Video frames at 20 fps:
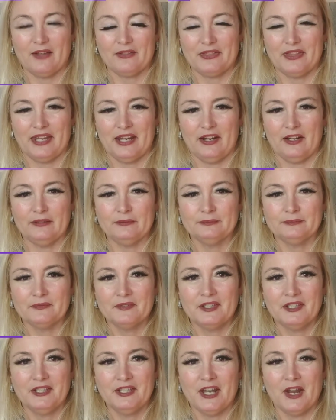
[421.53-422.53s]
out there.
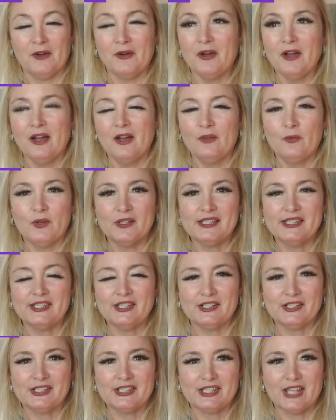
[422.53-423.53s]
You know, what's
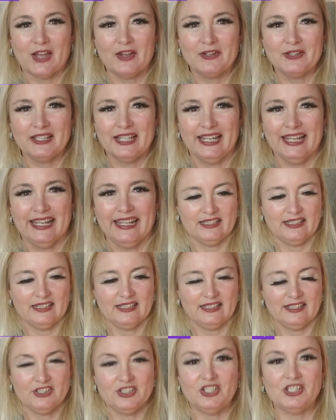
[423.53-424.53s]
their slogan?
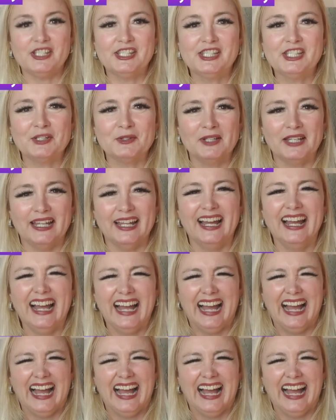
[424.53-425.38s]
Just do it.